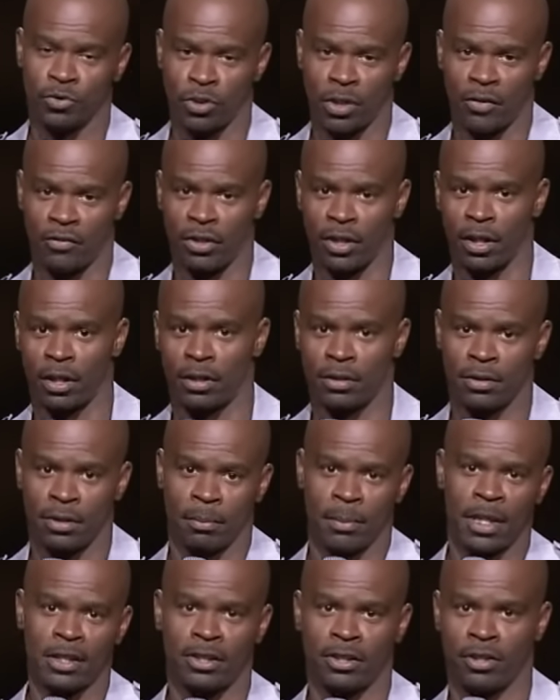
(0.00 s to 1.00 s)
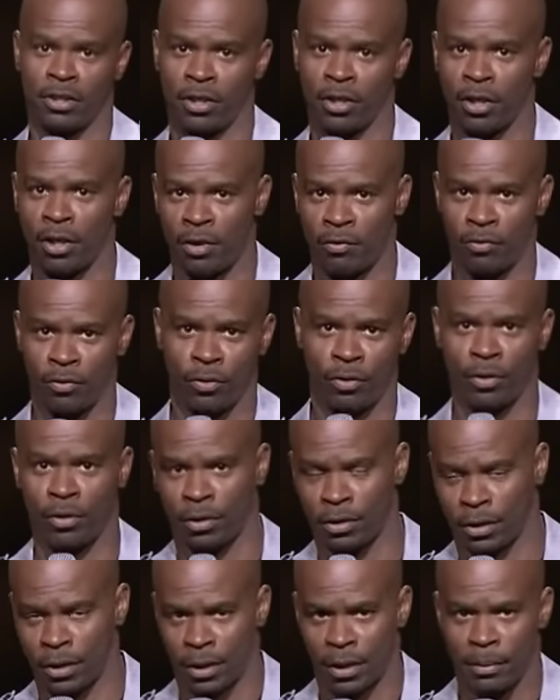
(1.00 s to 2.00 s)
Driving an imaginary car for a
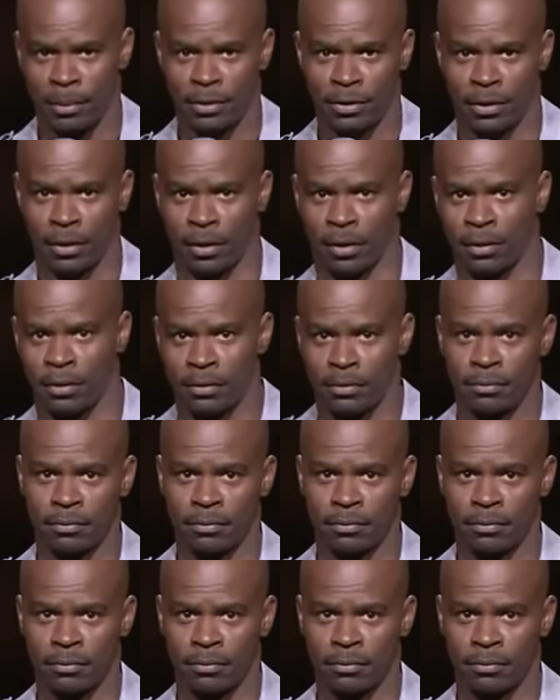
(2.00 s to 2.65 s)
long time, isn't he?